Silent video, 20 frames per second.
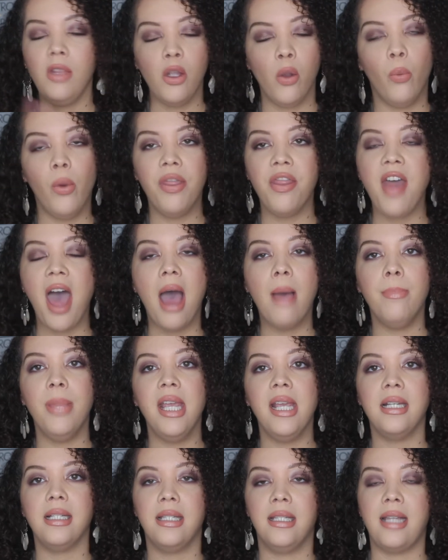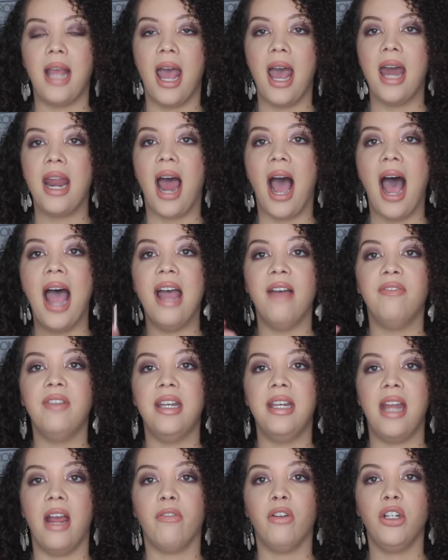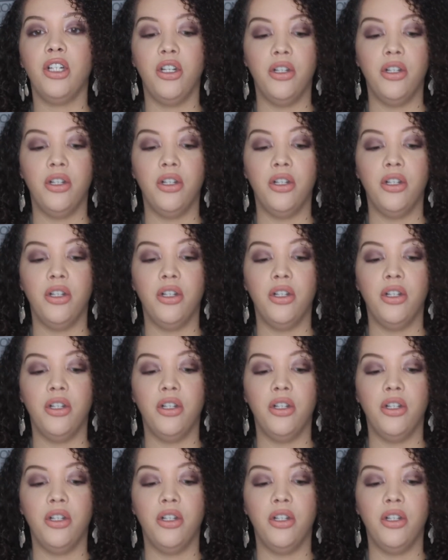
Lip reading: With that being said, I have never